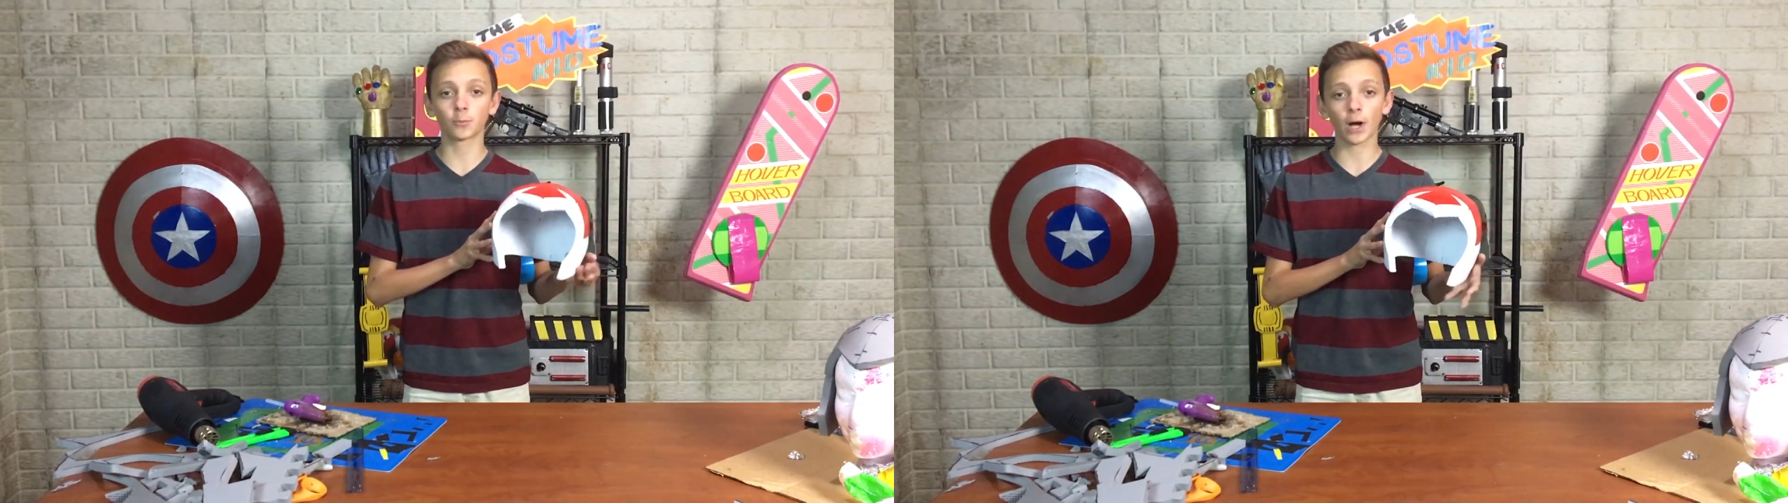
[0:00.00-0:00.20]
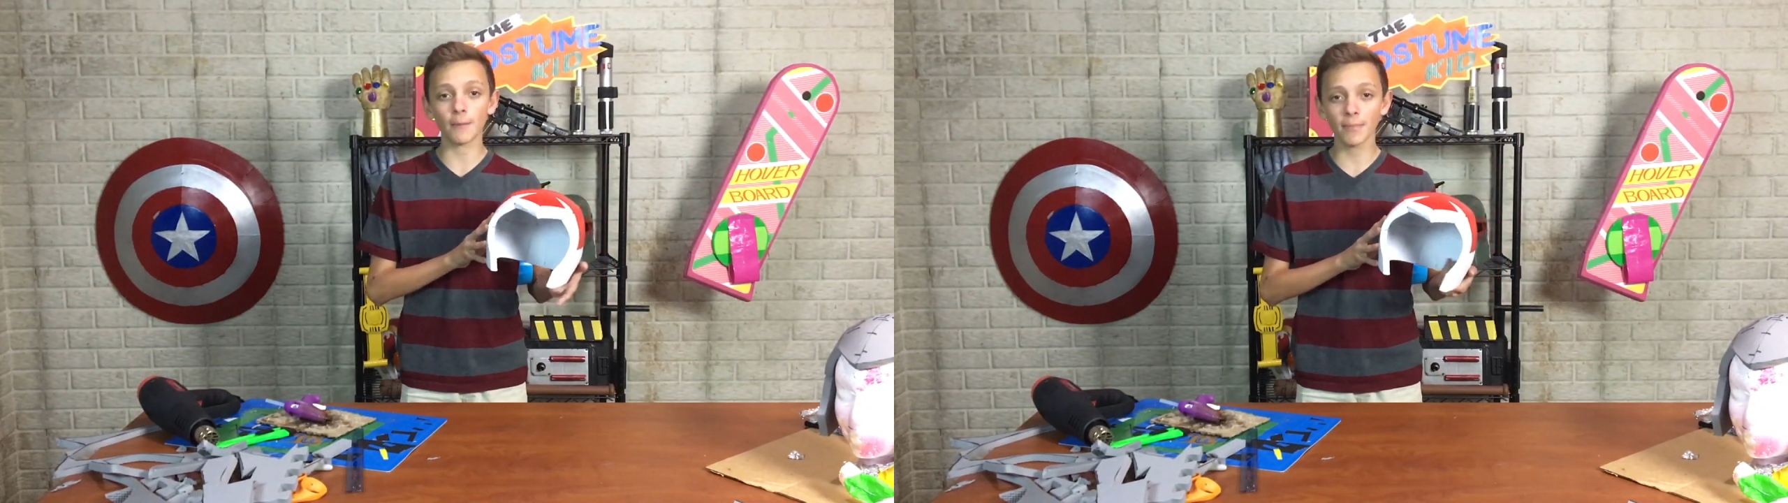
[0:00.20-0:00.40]

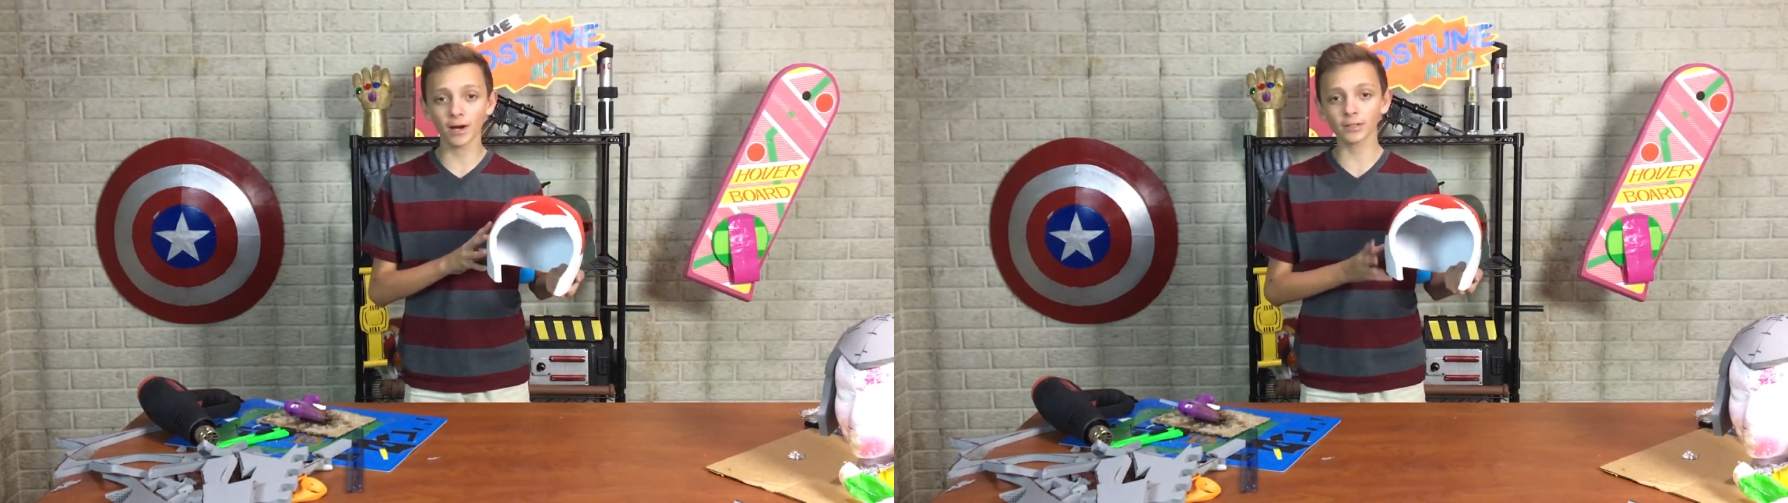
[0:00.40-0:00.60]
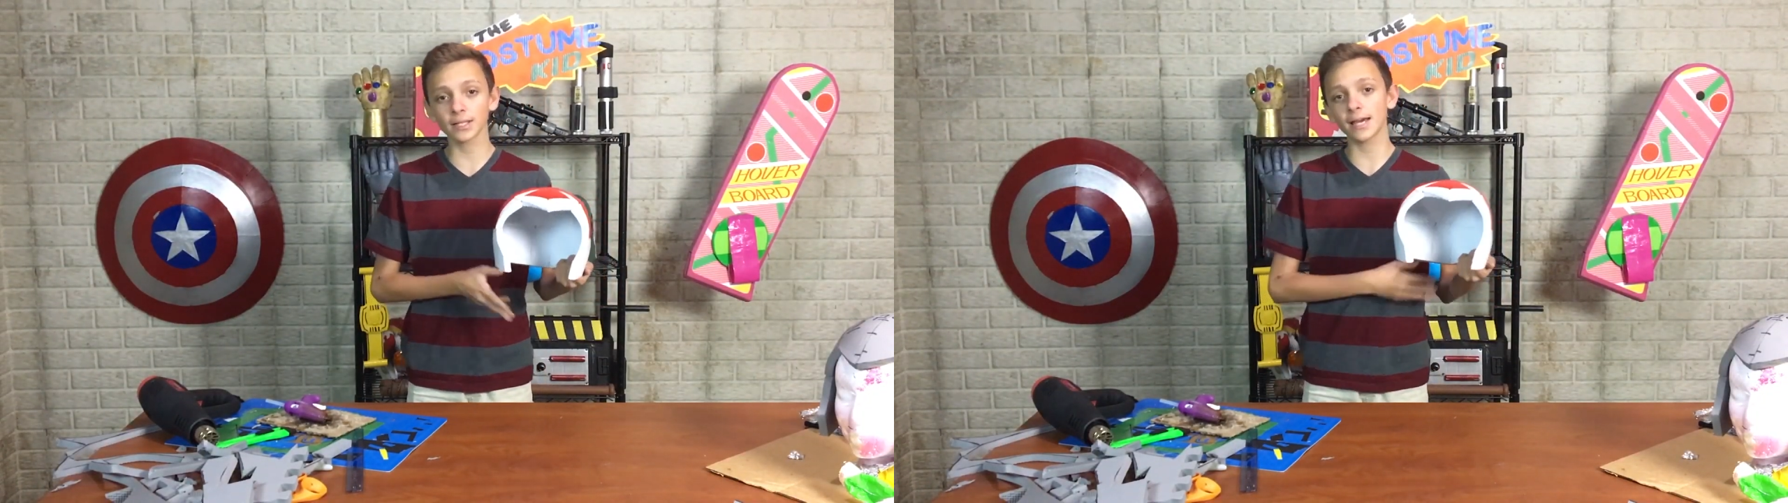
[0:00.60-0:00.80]

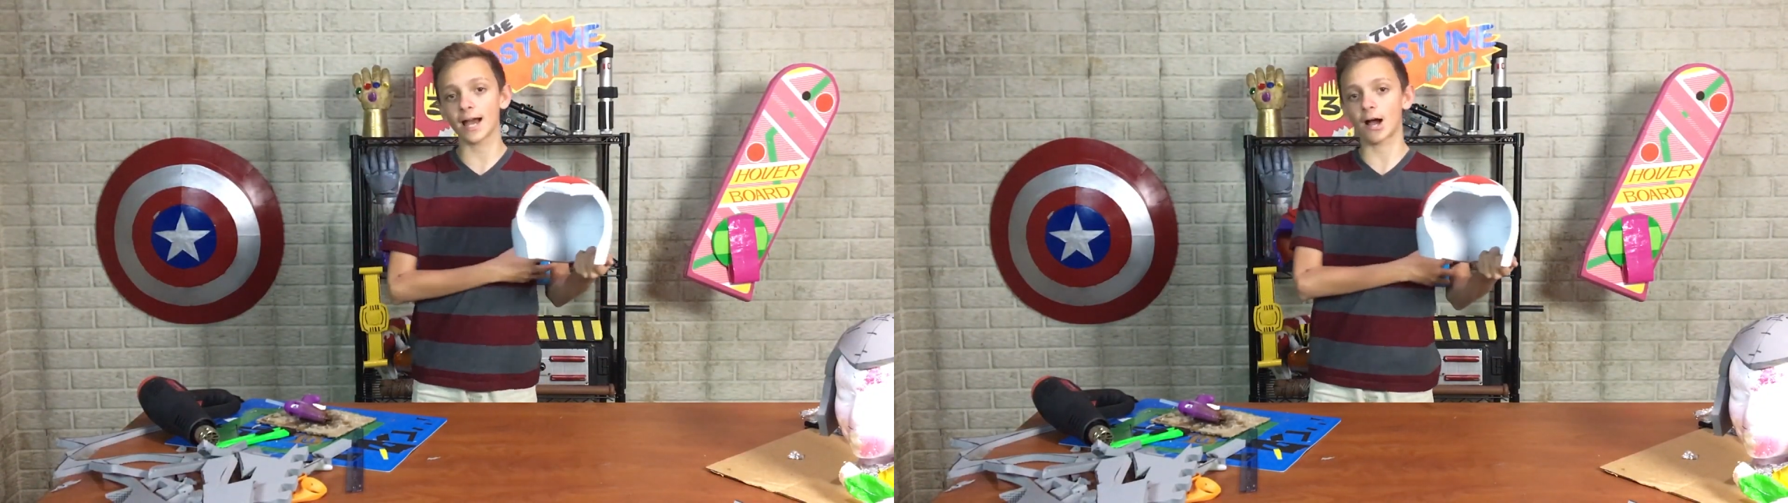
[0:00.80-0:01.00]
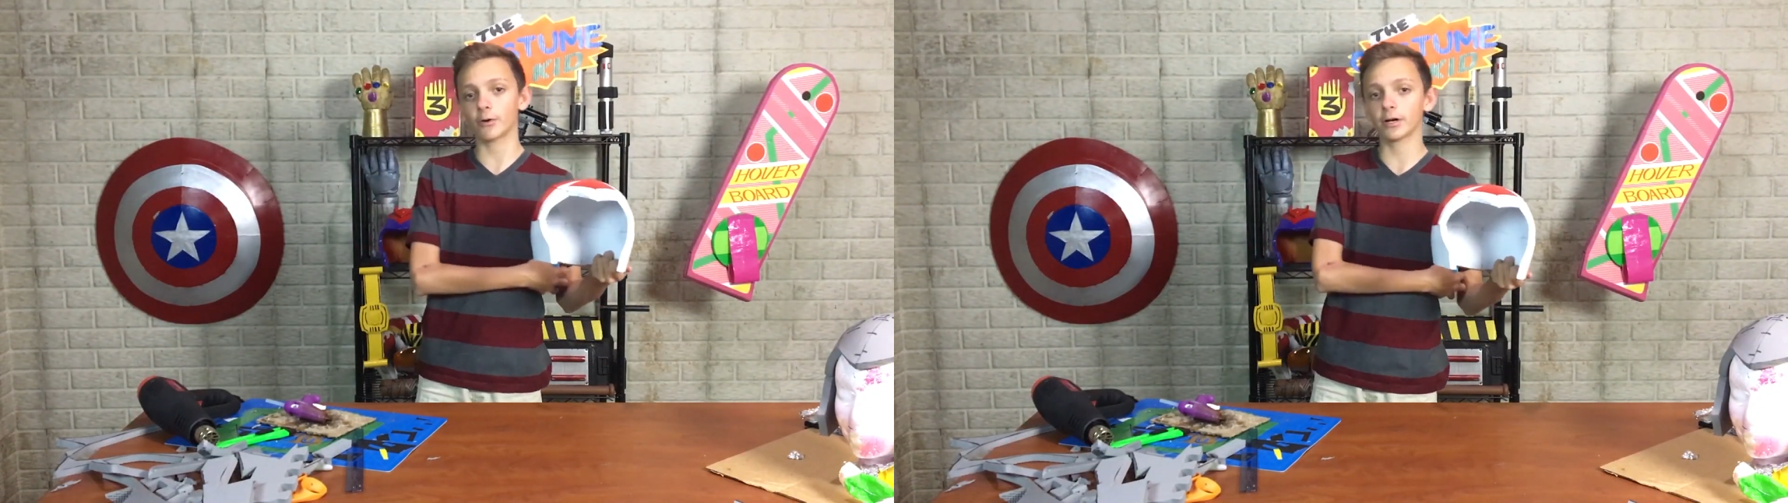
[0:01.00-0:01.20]
primarily
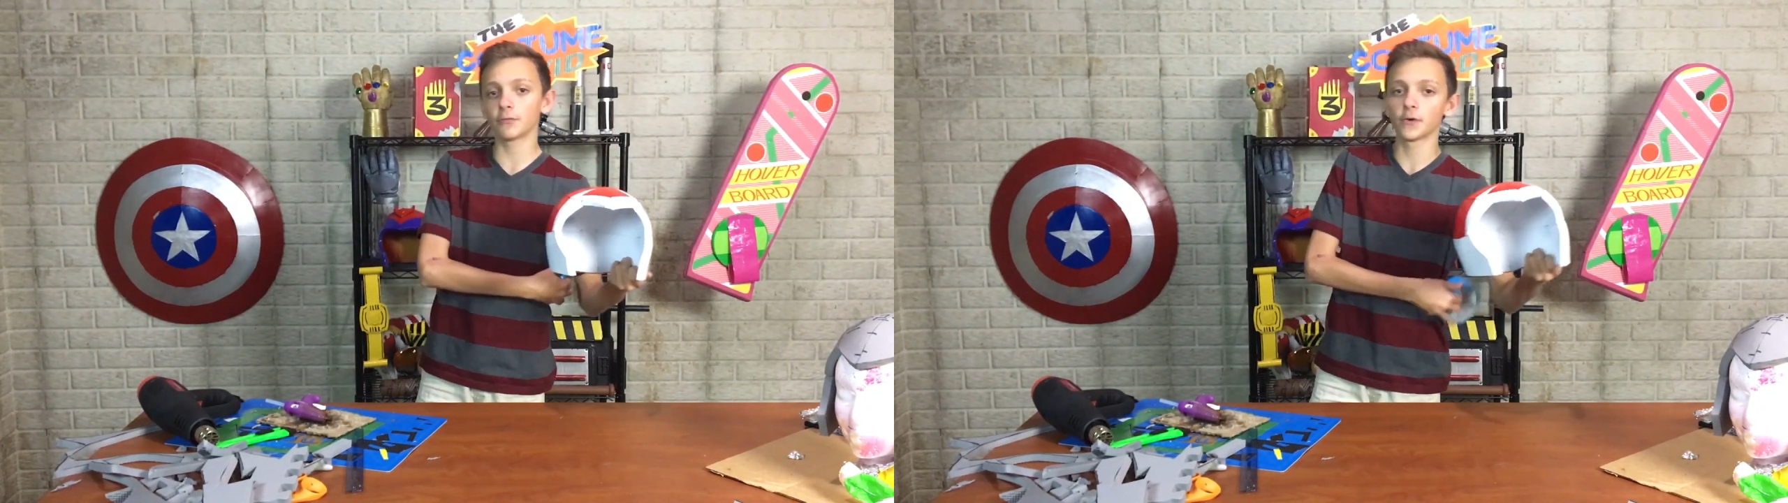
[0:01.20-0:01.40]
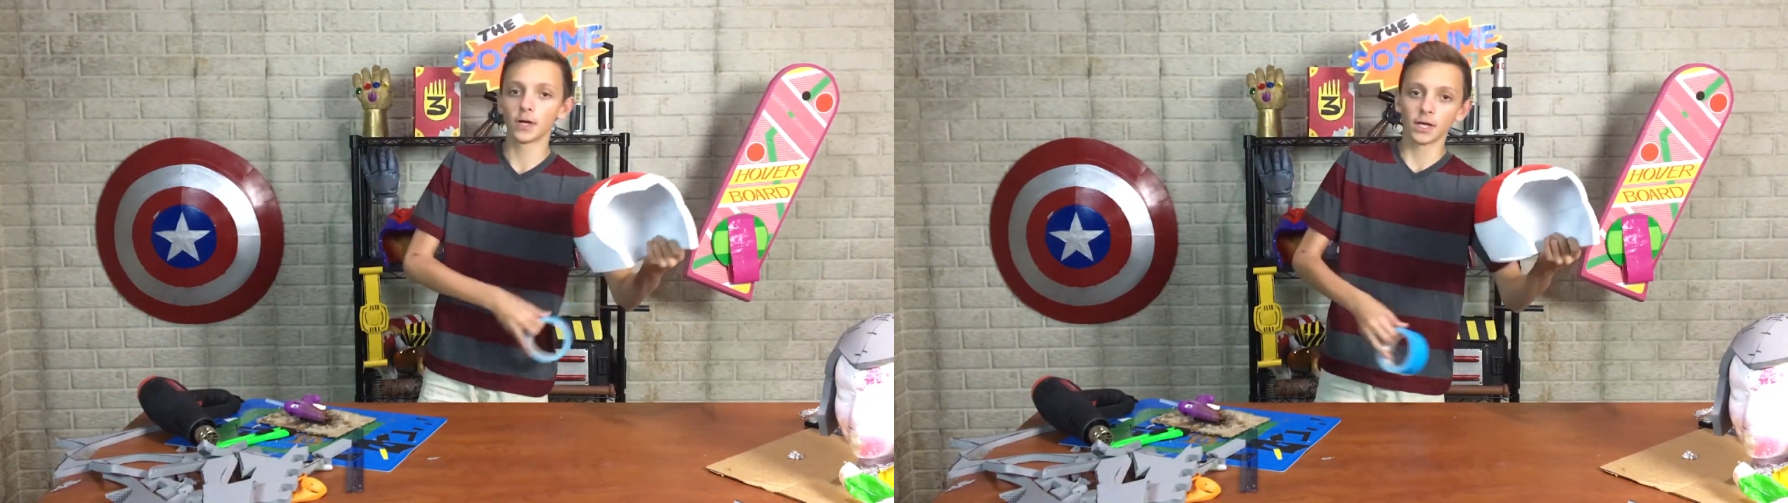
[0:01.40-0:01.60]
out
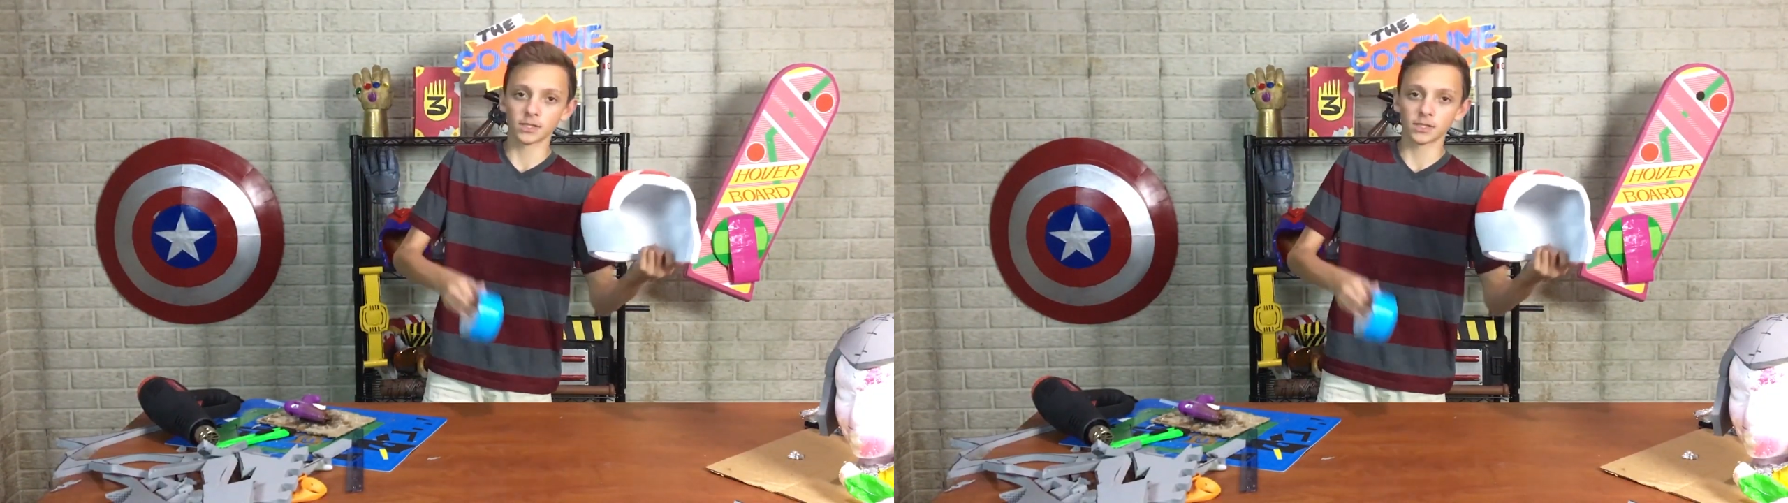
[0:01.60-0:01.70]
of